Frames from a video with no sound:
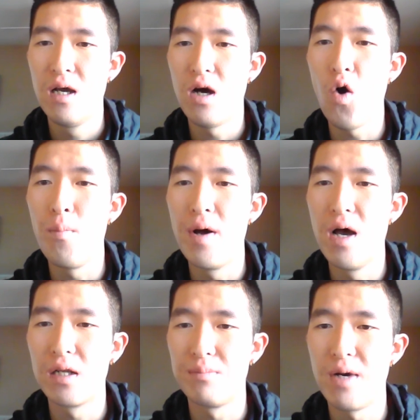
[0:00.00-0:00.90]
open
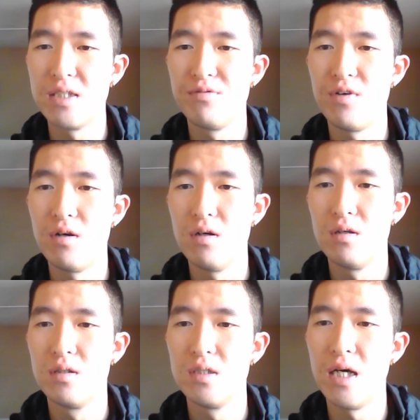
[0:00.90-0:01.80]

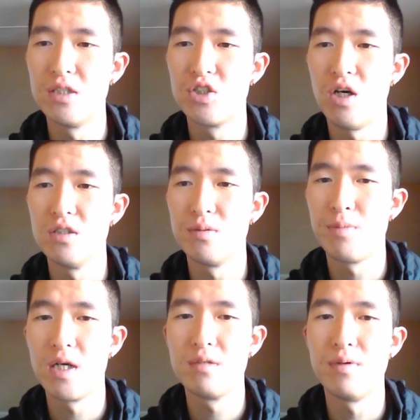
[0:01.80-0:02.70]
atmosphere that shows
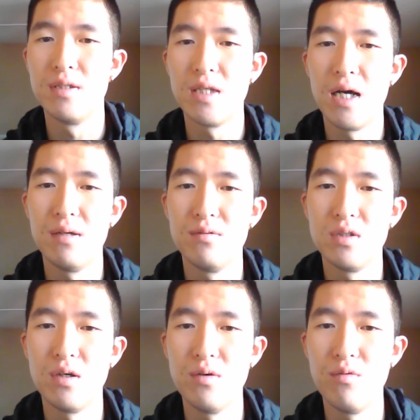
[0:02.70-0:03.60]
participants that
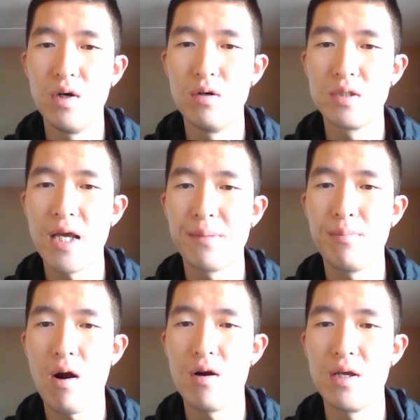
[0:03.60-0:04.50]
they will take
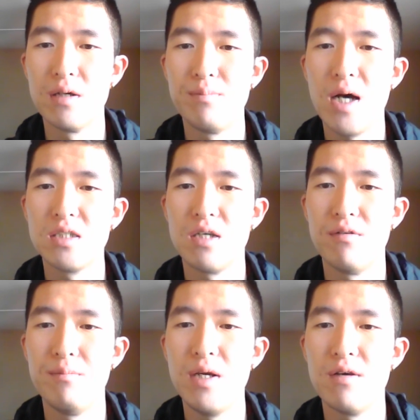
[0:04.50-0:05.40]
part in a positive
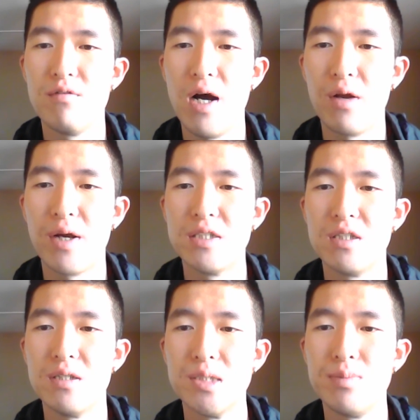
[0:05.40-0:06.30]
and meaningful
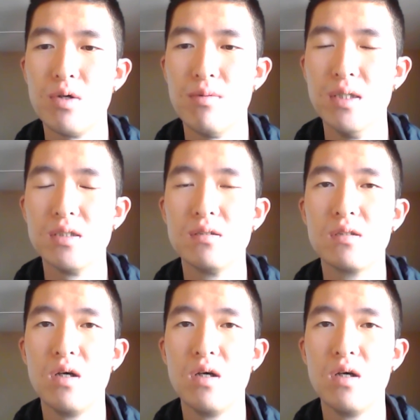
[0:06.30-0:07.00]
education experience,